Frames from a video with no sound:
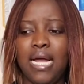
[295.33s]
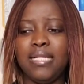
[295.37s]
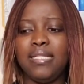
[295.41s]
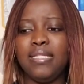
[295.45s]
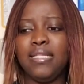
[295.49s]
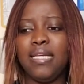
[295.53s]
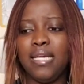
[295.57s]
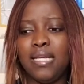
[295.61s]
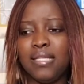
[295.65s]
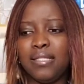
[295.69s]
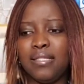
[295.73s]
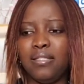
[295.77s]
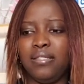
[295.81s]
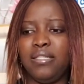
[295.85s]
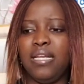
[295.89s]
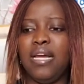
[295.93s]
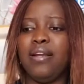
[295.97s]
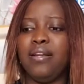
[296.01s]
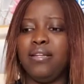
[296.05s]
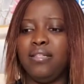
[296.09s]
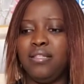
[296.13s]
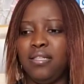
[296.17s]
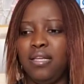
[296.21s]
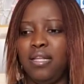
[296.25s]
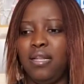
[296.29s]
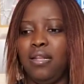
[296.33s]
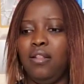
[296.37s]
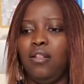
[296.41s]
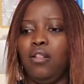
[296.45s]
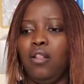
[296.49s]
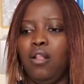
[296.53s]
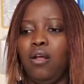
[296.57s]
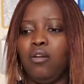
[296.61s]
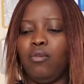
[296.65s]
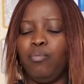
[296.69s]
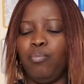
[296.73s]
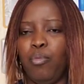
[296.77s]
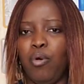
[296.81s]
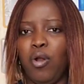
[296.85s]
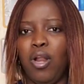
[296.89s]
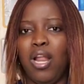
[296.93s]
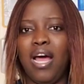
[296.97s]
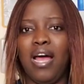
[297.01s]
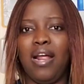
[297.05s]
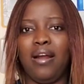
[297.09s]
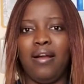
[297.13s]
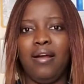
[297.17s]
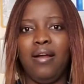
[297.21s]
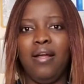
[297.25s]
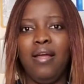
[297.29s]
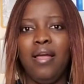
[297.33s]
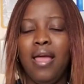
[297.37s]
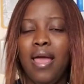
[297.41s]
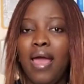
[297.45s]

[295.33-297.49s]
I think it's Jeritin, not Bolar.